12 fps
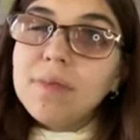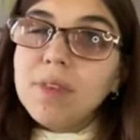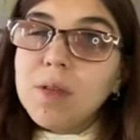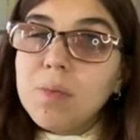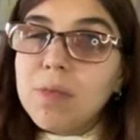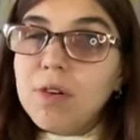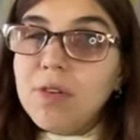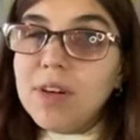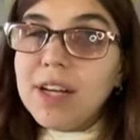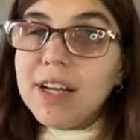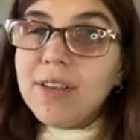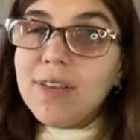the
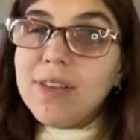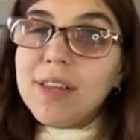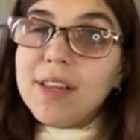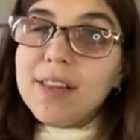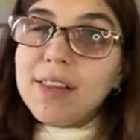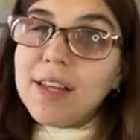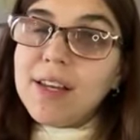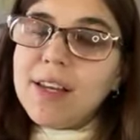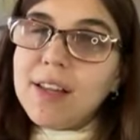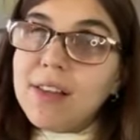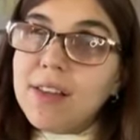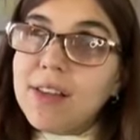pronouns in
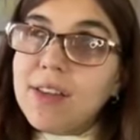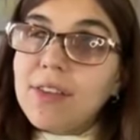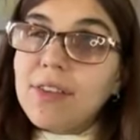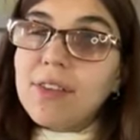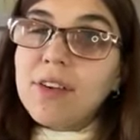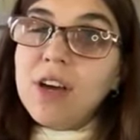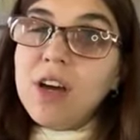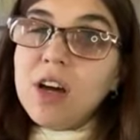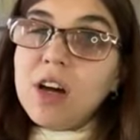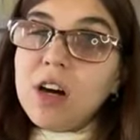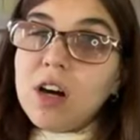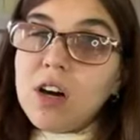sentences
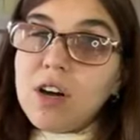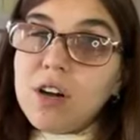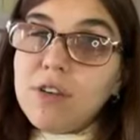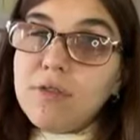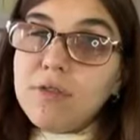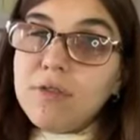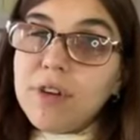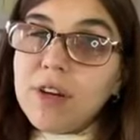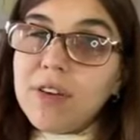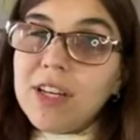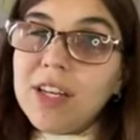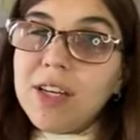are
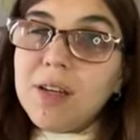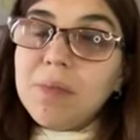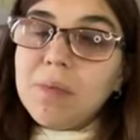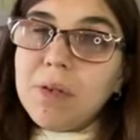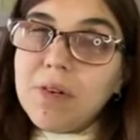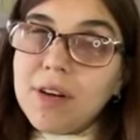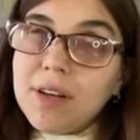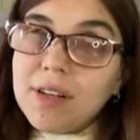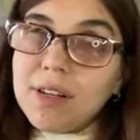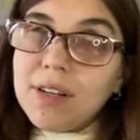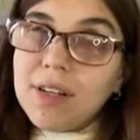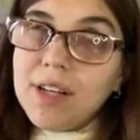very
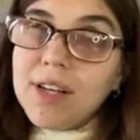important,